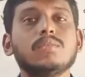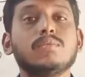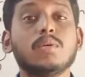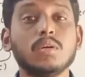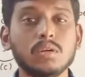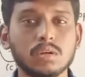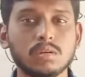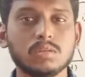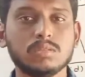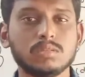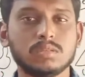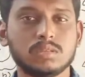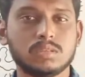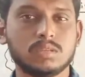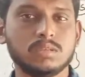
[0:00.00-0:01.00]

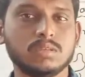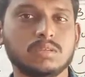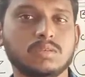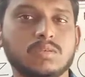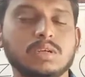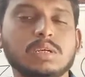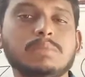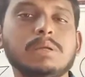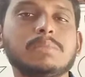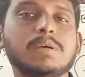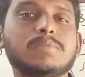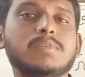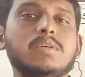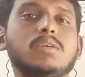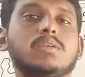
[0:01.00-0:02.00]
polygons. What do you mean by
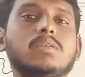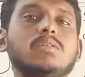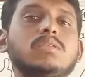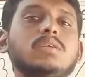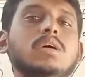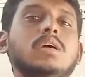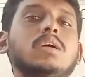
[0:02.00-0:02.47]
polygon?